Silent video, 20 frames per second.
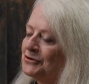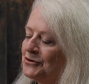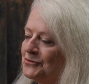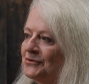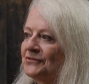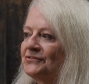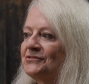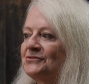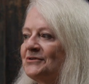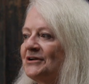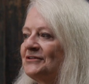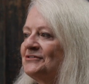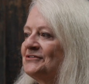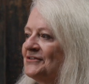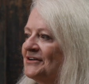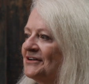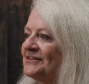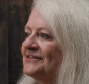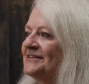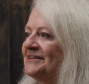no, it was the
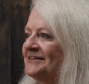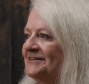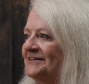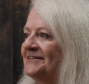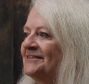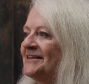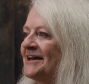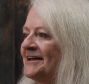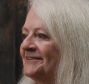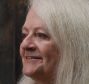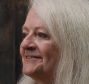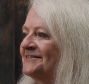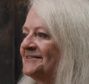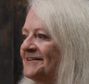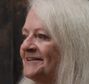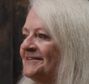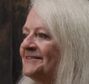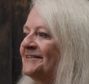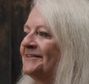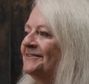restaurants that did that to
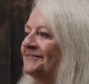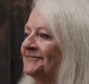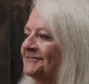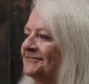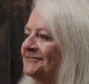stay there.